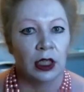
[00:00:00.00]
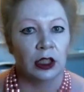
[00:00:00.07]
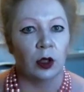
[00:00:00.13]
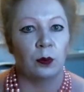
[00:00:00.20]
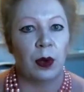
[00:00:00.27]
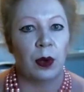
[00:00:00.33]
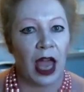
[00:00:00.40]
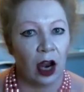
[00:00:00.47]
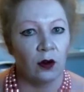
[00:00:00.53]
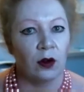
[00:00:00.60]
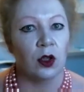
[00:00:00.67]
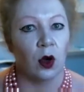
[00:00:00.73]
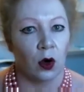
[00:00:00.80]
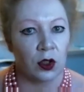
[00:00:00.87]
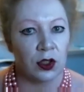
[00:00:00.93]
The
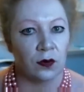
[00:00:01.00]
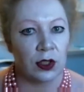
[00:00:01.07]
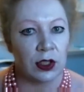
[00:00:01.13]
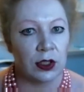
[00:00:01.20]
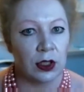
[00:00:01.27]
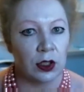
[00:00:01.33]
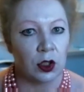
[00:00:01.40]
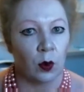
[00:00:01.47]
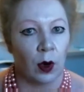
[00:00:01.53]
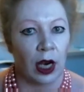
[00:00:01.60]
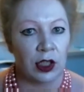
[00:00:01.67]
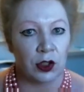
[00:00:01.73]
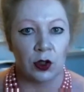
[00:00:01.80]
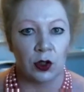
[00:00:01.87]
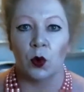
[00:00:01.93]
paradox of this
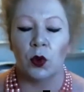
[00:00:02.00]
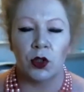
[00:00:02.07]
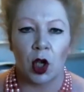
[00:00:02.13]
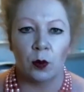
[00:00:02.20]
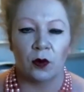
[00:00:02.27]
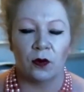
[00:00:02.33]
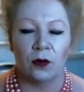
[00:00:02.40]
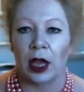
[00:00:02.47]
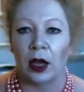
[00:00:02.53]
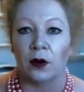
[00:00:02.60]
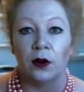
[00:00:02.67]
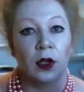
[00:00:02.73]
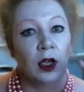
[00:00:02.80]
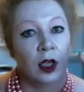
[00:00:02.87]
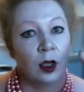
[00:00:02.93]
situation is also profound